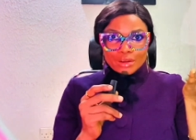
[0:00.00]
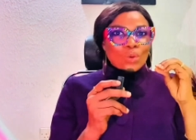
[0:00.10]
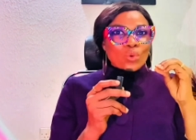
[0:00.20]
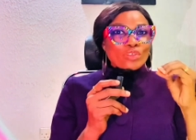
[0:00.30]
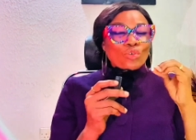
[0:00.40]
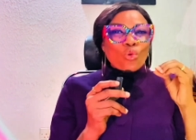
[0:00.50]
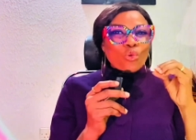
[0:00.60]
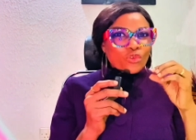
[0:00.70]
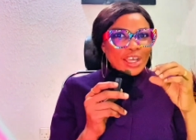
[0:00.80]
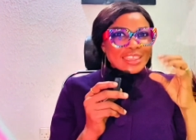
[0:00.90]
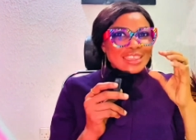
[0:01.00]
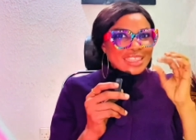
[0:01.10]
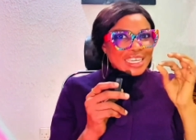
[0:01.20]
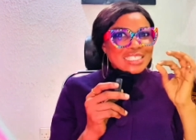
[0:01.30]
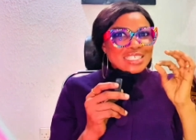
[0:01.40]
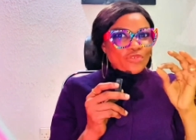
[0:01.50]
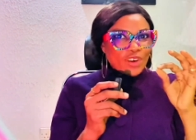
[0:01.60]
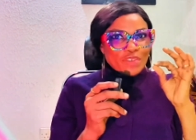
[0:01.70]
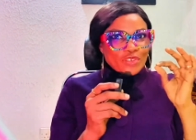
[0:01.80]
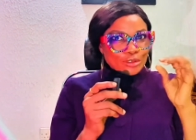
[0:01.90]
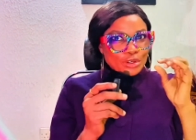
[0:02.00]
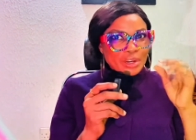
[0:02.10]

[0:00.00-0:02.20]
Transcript: with over 35,000